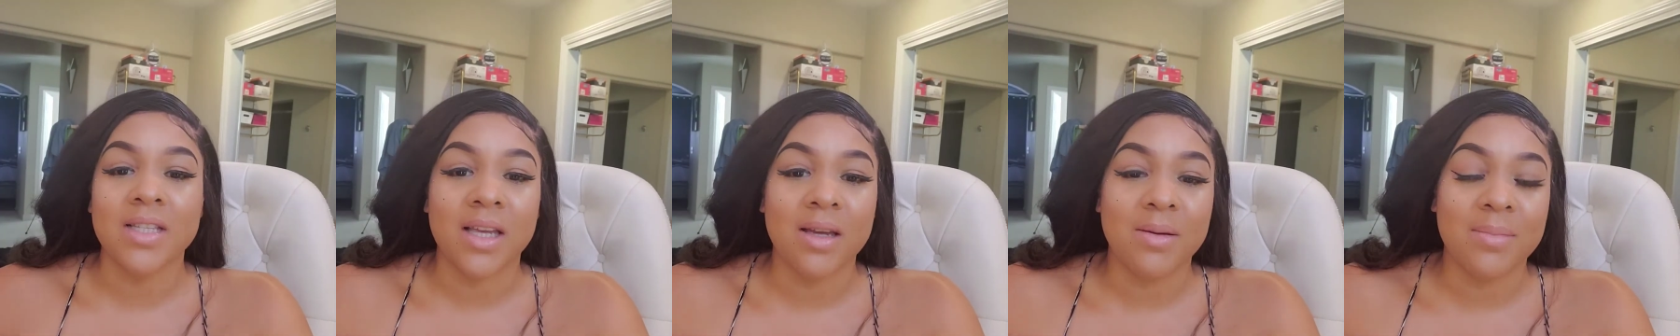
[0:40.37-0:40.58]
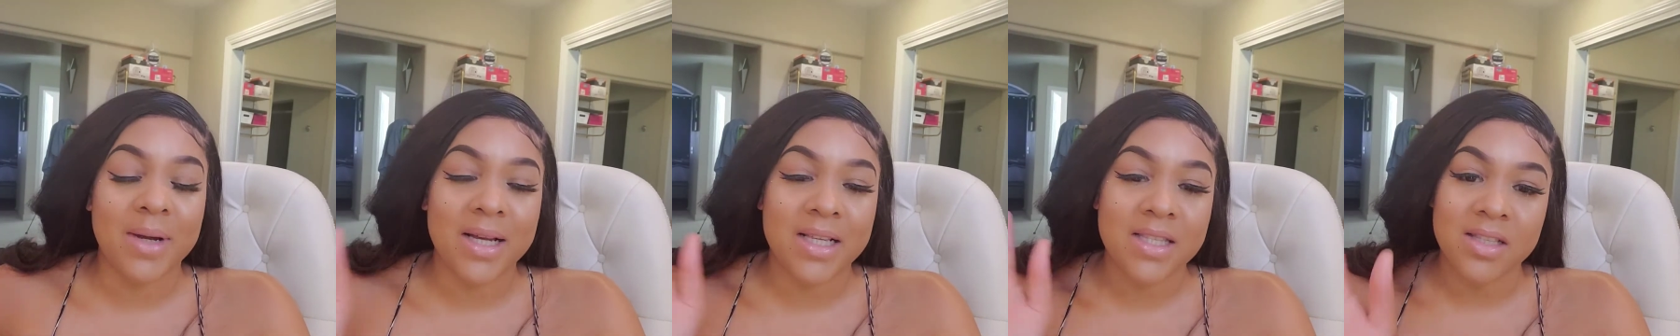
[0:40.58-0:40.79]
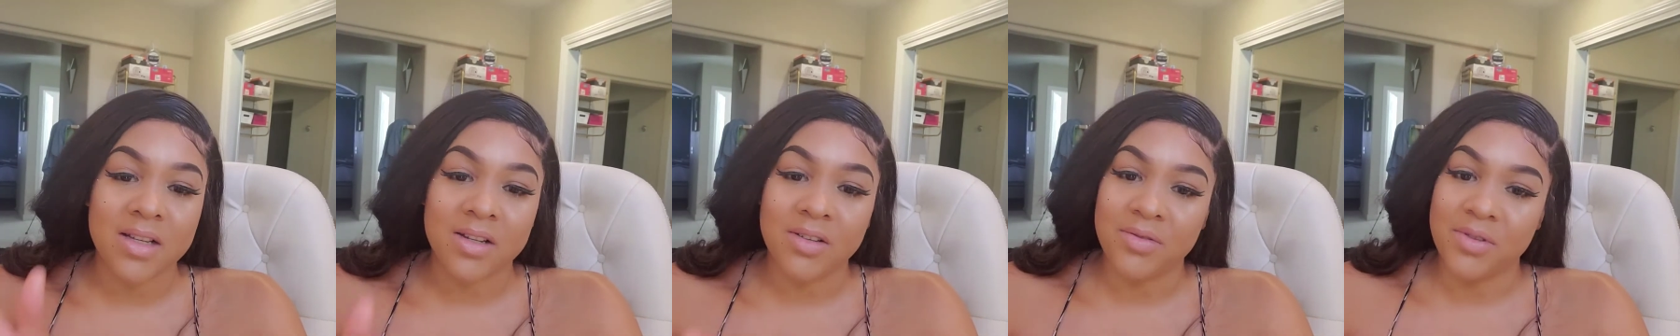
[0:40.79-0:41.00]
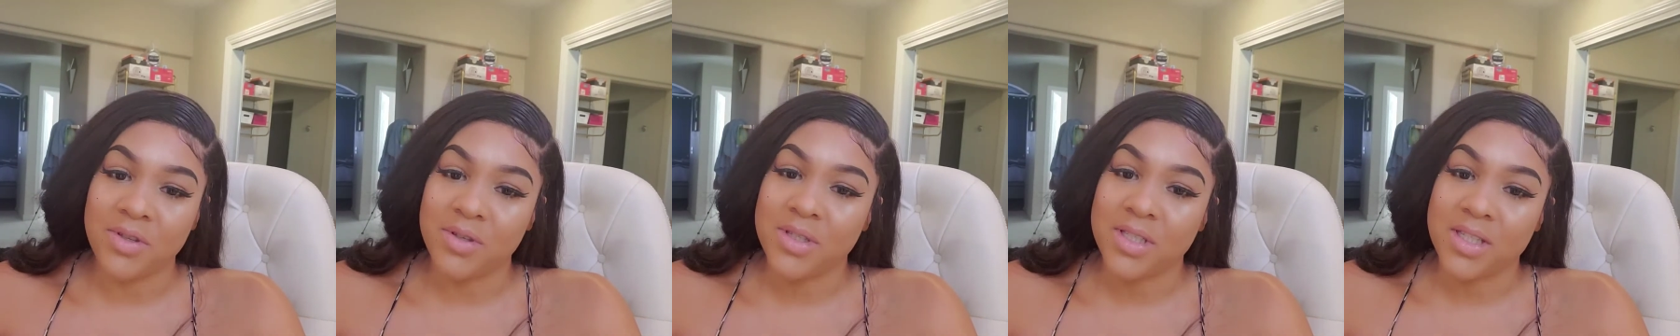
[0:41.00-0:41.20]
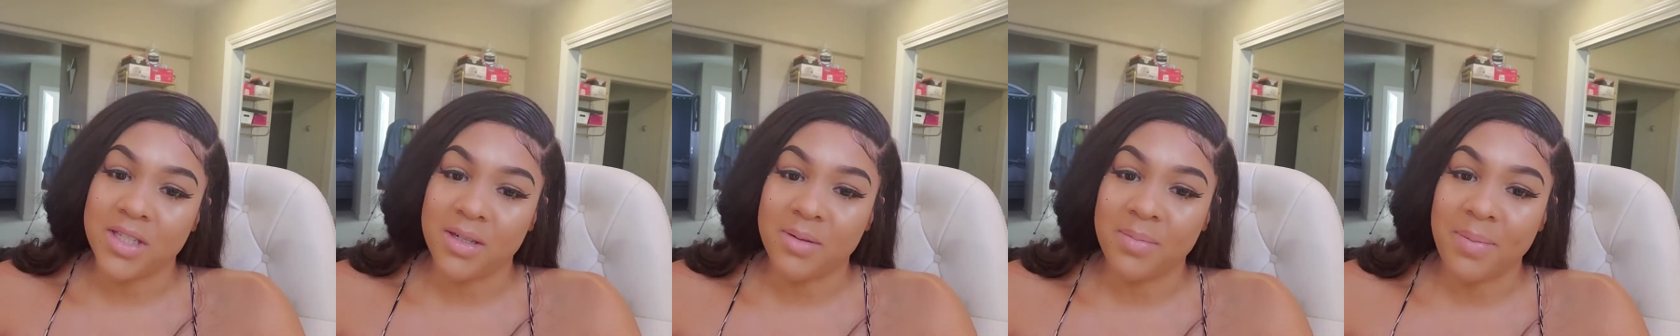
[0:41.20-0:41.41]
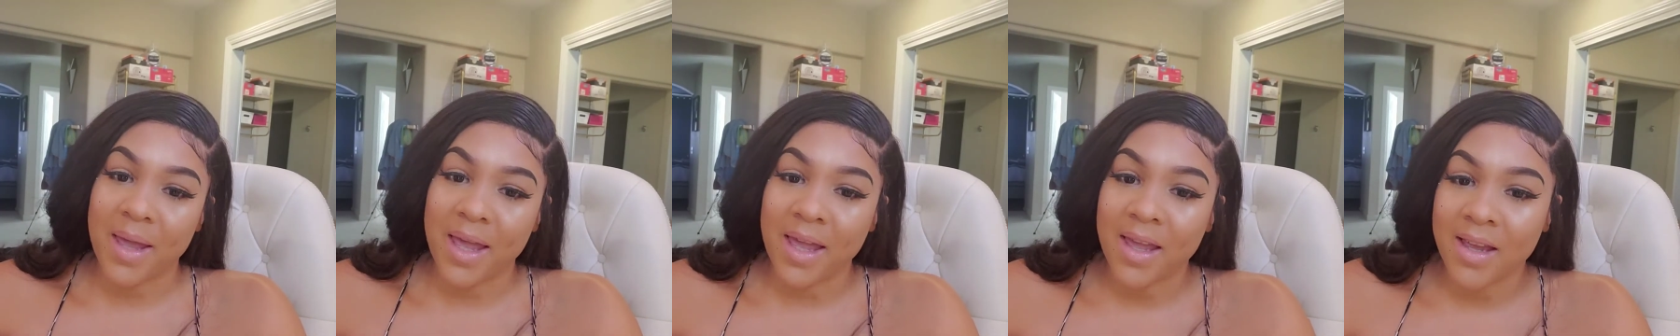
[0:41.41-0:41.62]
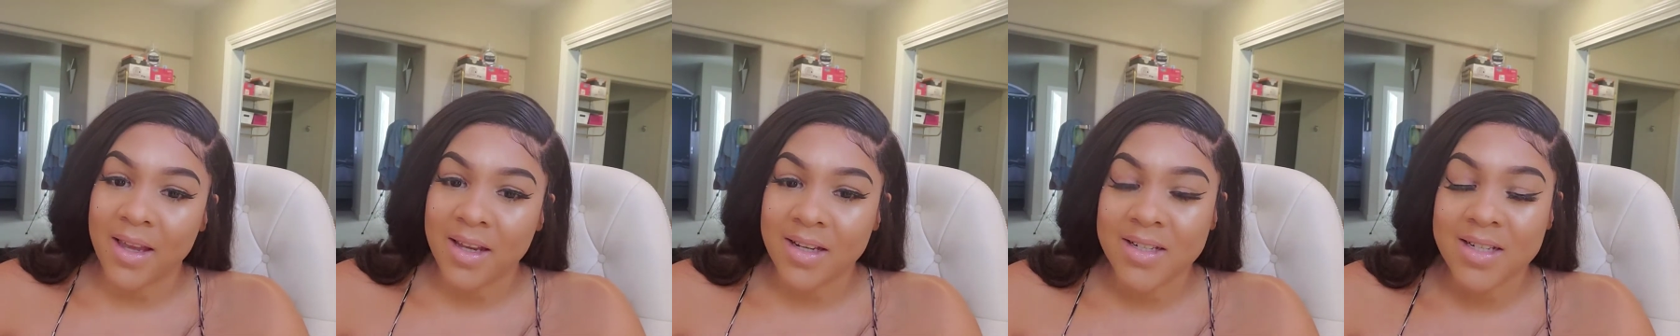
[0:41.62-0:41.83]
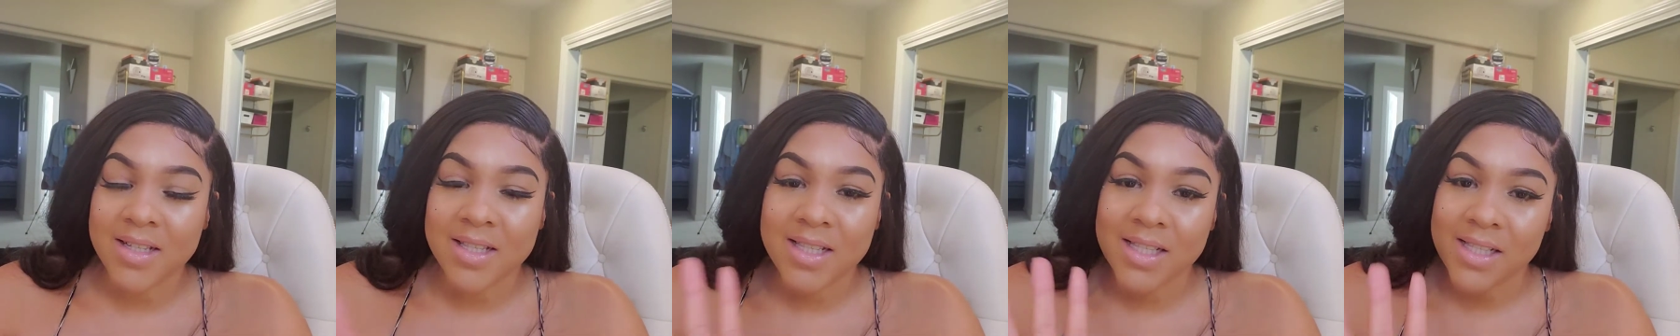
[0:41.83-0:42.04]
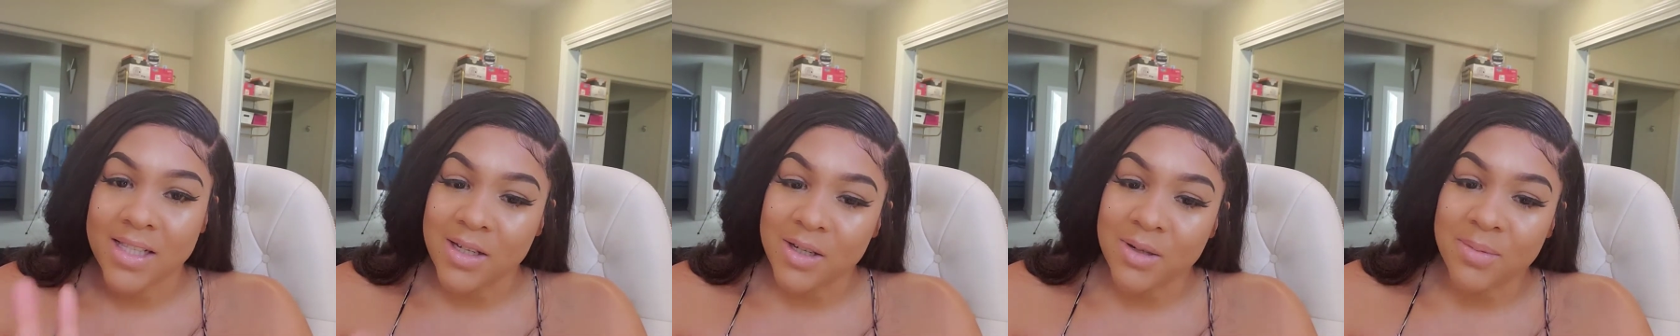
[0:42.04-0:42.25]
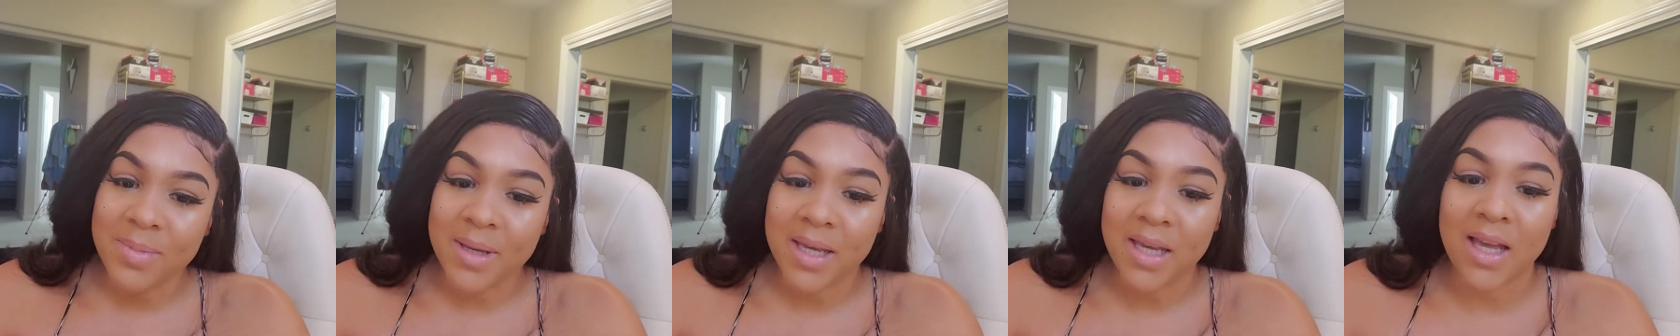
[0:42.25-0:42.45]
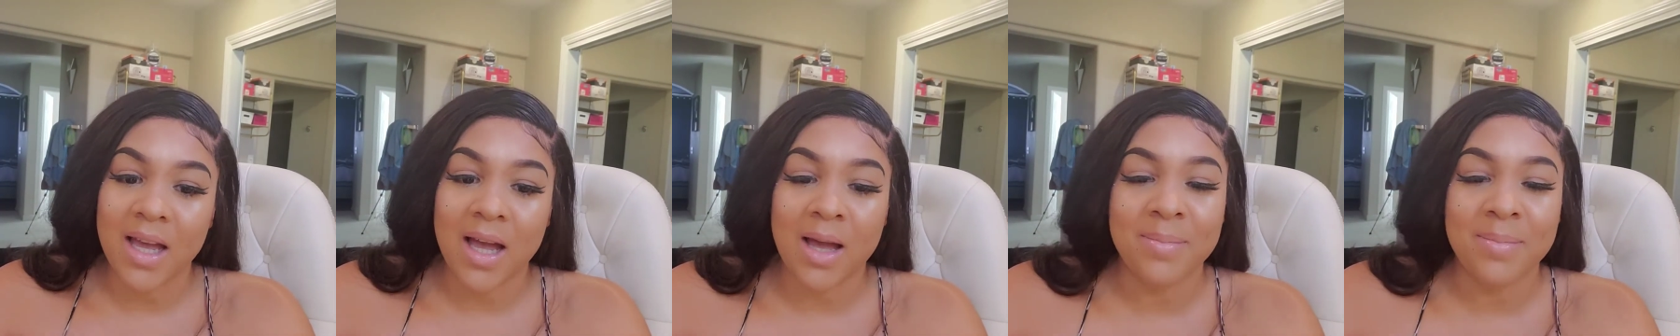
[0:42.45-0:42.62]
get myself used to the pain just a little bit.